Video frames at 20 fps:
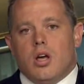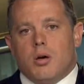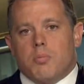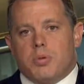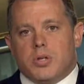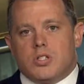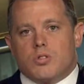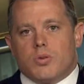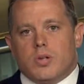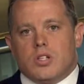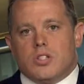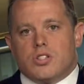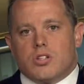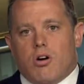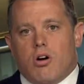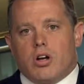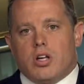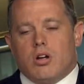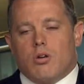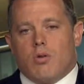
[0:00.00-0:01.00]
between
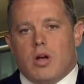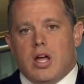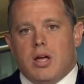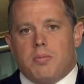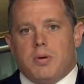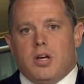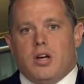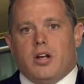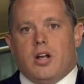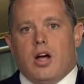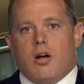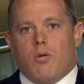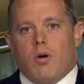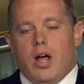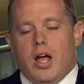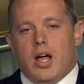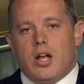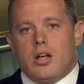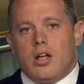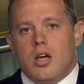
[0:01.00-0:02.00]
Saudi Arabia and
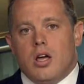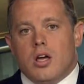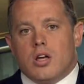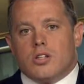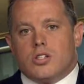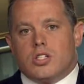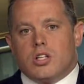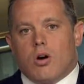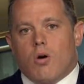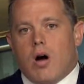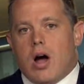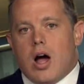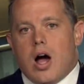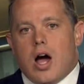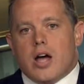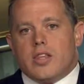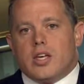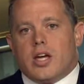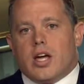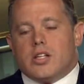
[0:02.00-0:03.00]
Iran. So
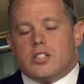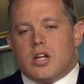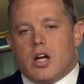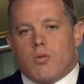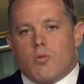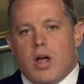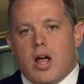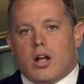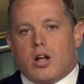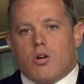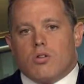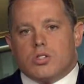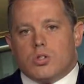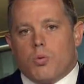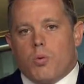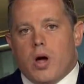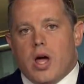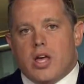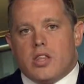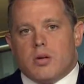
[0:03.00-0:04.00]
I think as Iran goes
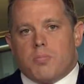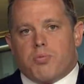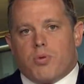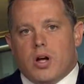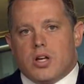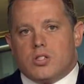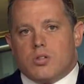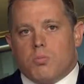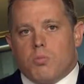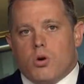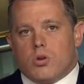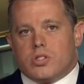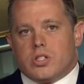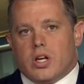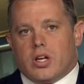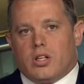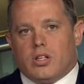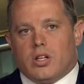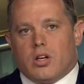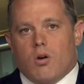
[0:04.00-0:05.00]
away, the price will most
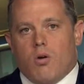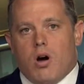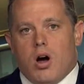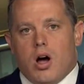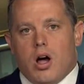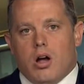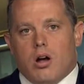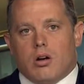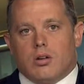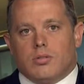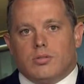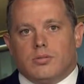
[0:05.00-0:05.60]
likely go higher.